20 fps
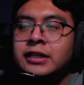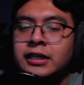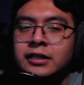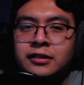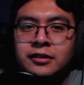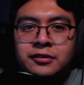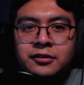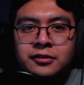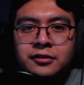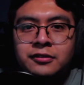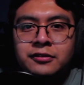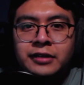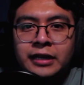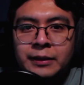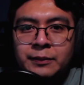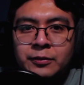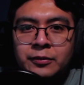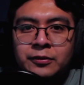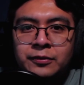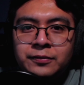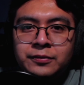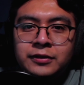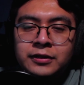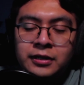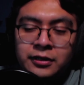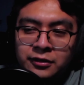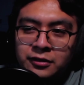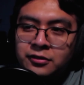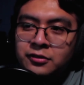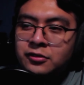that this is a table,
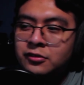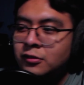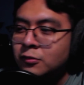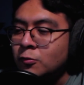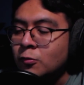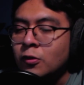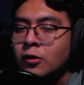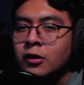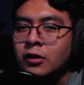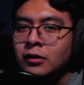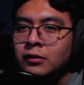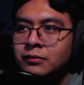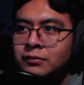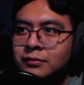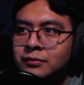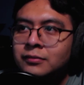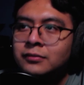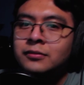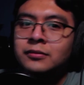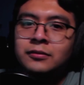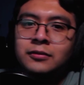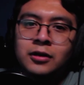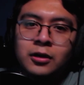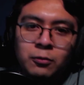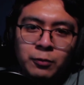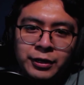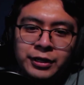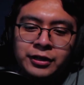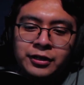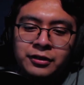that this is a wall, a
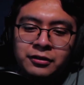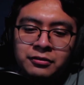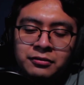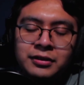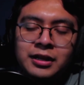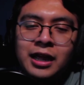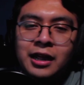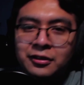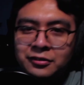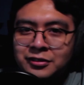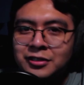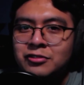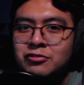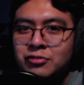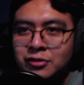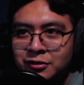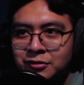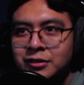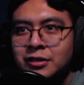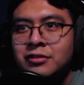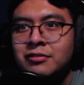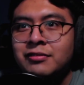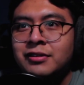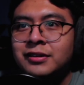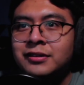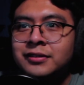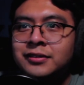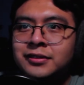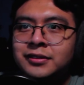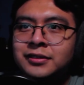window, etc. etc.